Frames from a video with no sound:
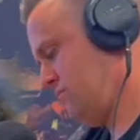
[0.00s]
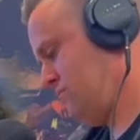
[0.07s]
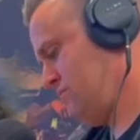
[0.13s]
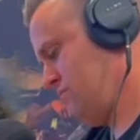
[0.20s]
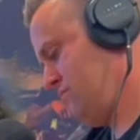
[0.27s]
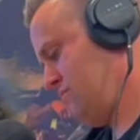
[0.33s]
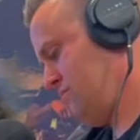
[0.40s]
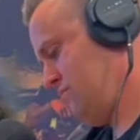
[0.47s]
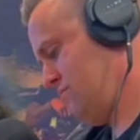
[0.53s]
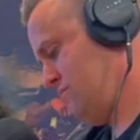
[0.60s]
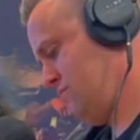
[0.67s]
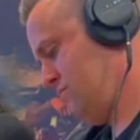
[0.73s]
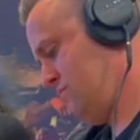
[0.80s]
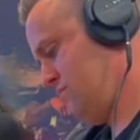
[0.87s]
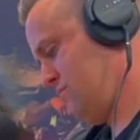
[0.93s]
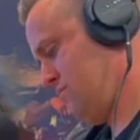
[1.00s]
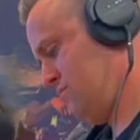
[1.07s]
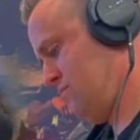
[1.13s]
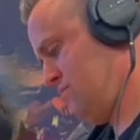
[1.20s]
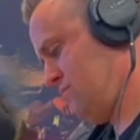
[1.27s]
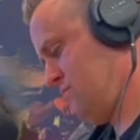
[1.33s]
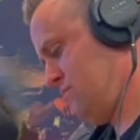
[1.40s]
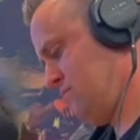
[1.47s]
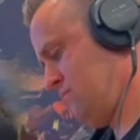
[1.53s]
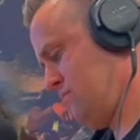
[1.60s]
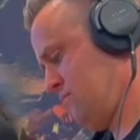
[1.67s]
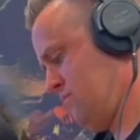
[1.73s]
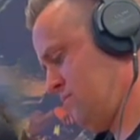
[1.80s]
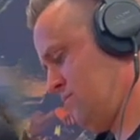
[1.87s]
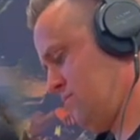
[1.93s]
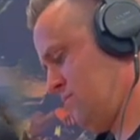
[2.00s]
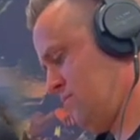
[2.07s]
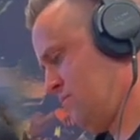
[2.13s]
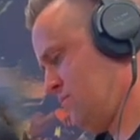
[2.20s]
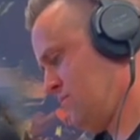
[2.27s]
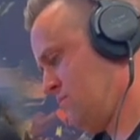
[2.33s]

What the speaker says: (not speaking)